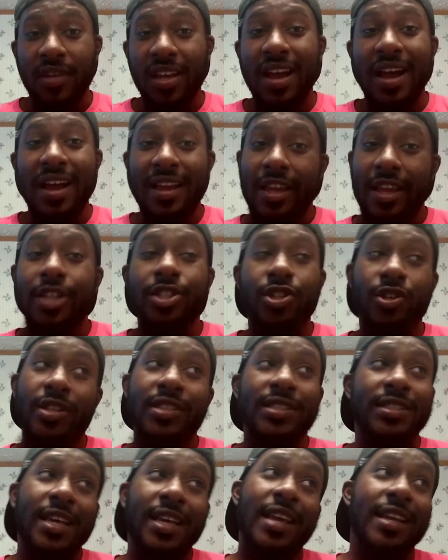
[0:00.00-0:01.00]
Yeah, I guess you
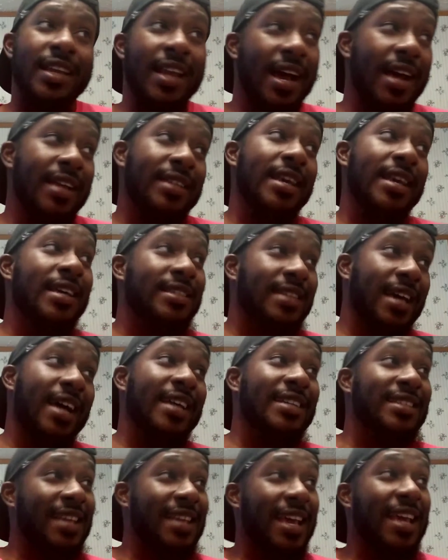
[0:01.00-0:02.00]
can say nine times
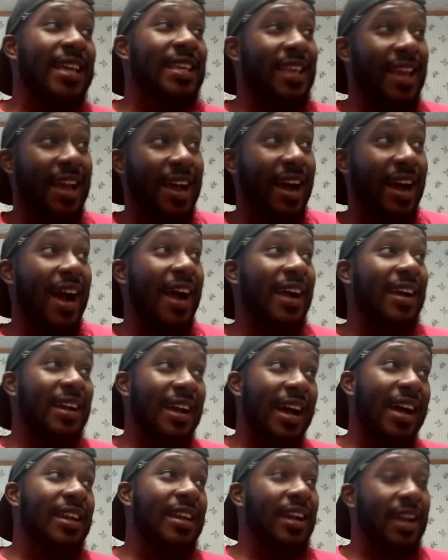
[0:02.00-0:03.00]
out of ten, yeah, I
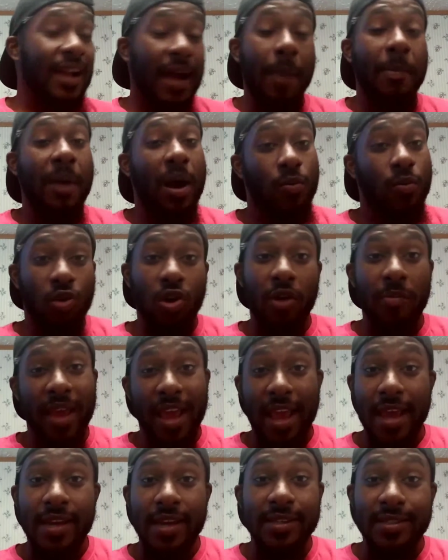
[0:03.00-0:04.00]
kind of got my
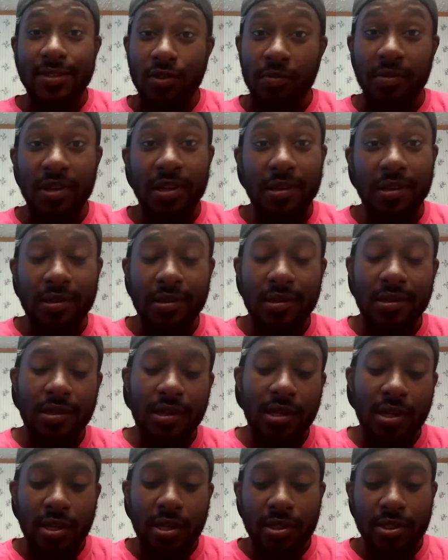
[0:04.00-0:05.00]
rump handed to me.
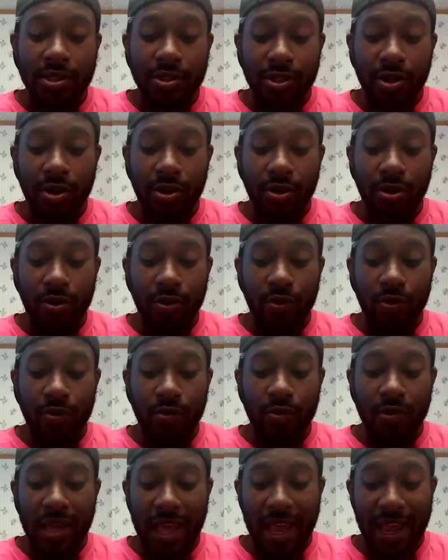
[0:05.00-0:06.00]

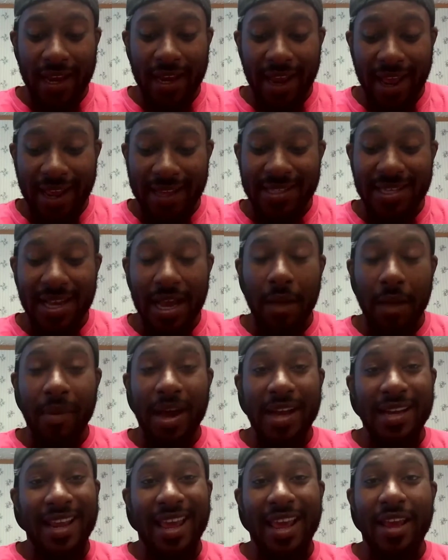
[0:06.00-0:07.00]
So at that
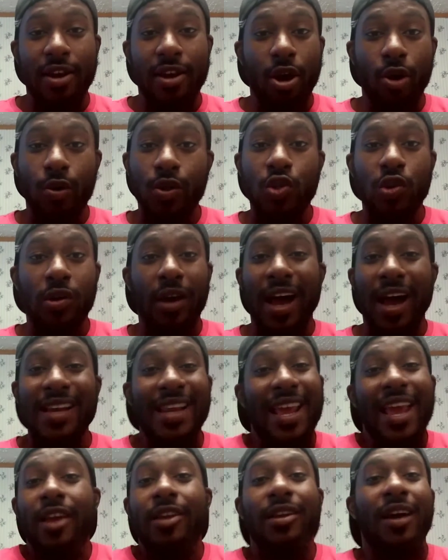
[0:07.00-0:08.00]
time, I didn't know too,
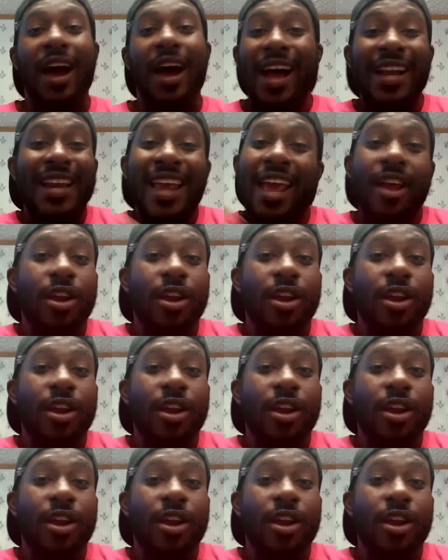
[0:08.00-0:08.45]
I didn't, I